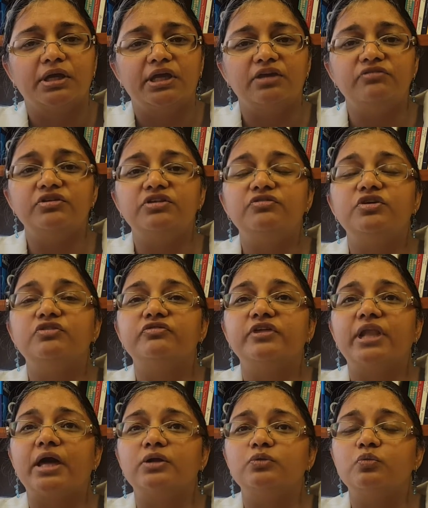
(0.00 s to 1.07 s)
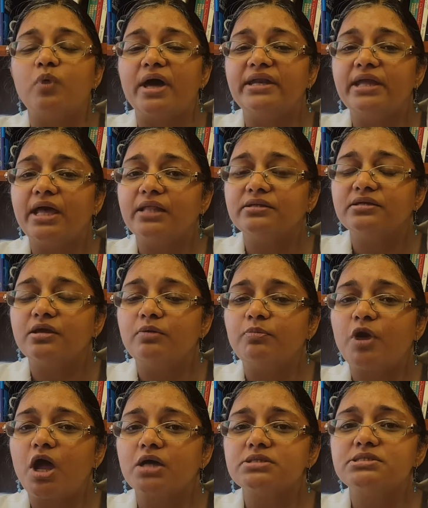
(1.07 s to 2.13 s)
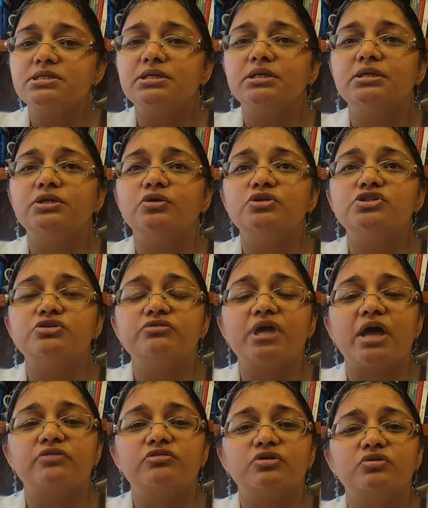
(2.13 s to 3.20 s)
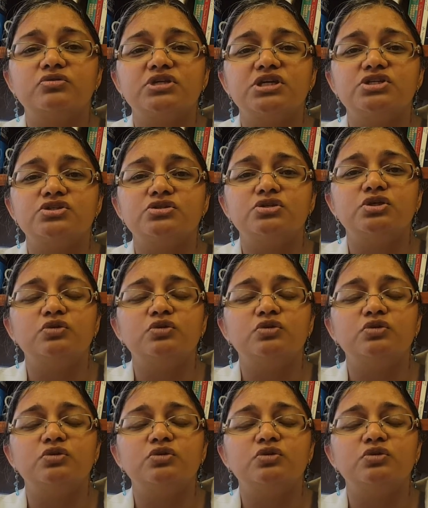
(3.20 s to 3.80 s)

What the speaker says: Even if you fill out one healthcare proxy in your geriatric rotation,